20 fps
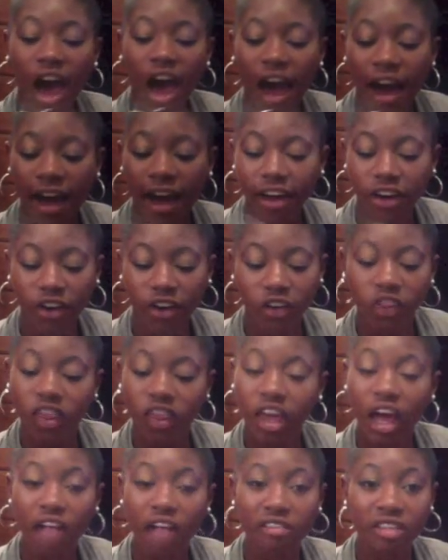I
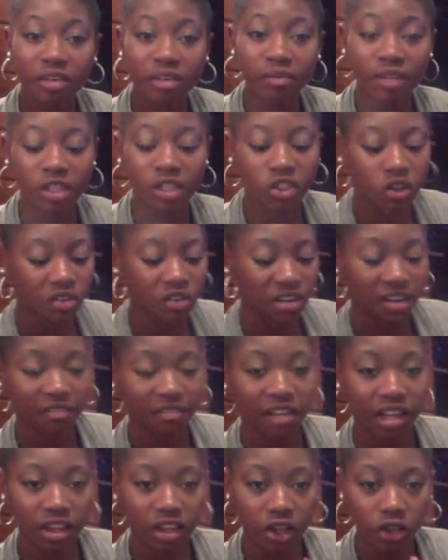currently have some that don't
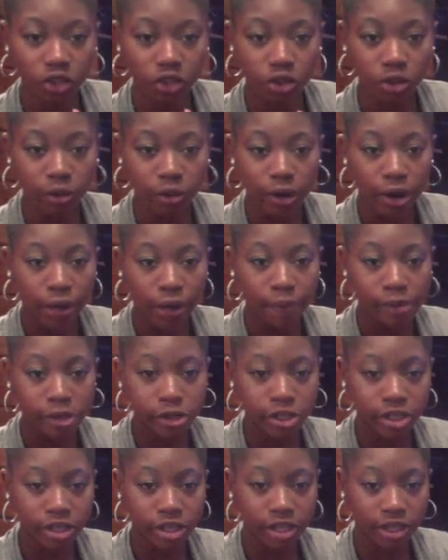have like the little
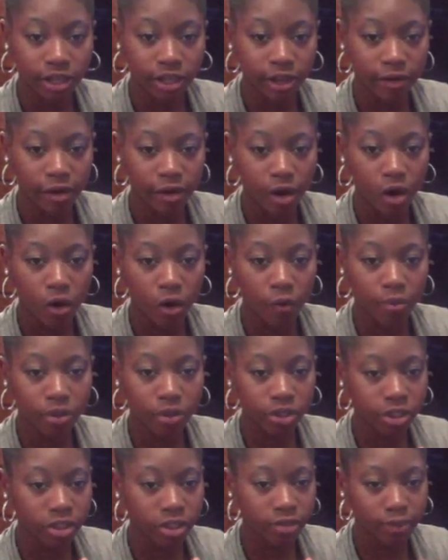pushy thing that
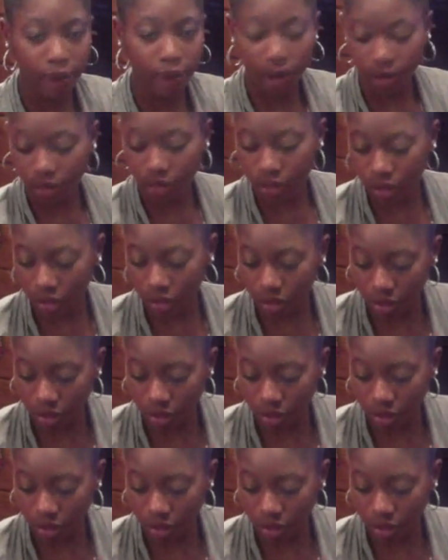pushes back the